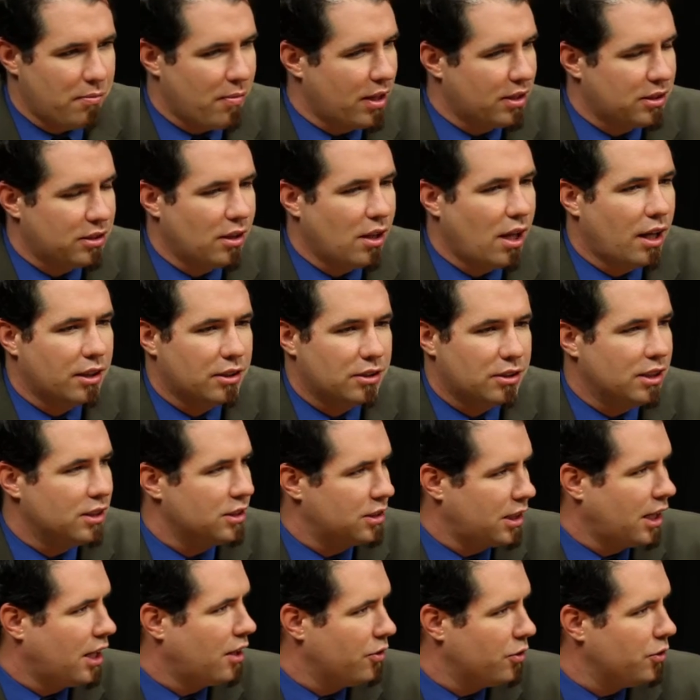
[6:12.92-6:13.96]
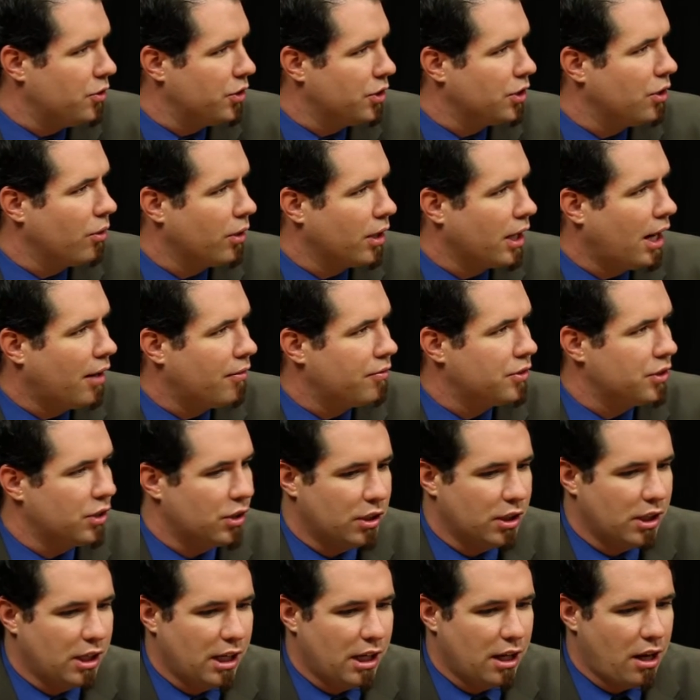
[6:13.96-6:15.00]
makes a lot of sense, kind of who you're going after,
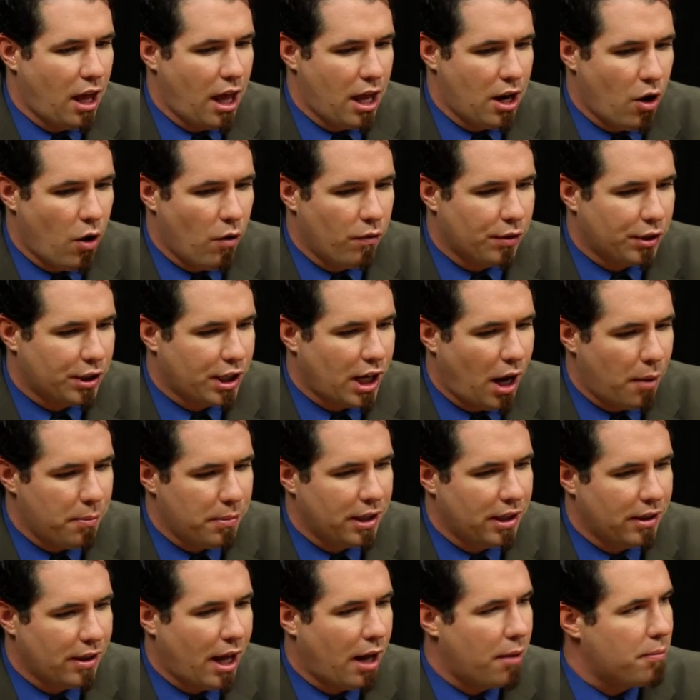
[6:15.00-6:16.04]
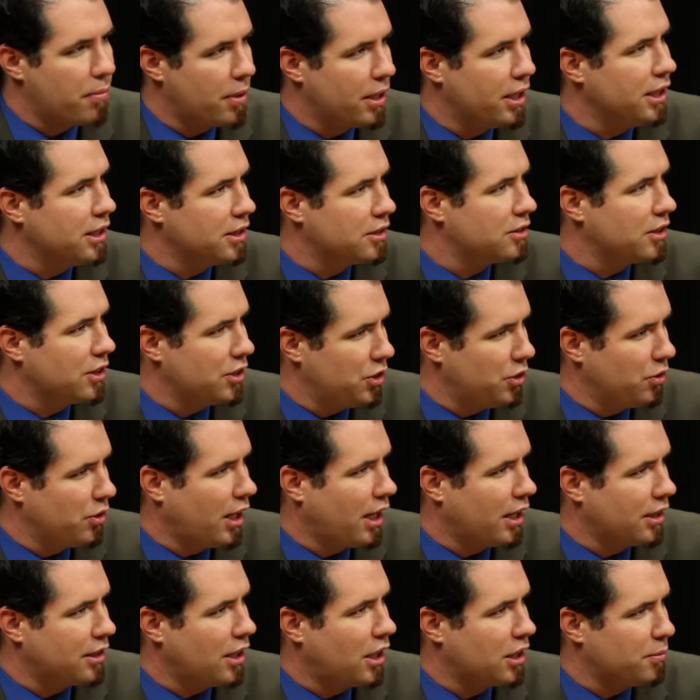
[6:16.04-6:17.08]
and overcoming that piece that you kind
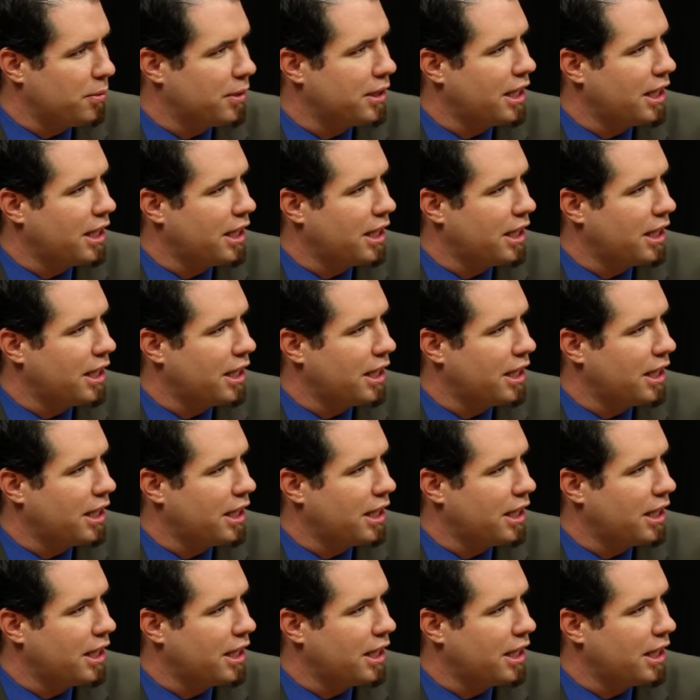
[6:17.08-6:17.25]
of talked about,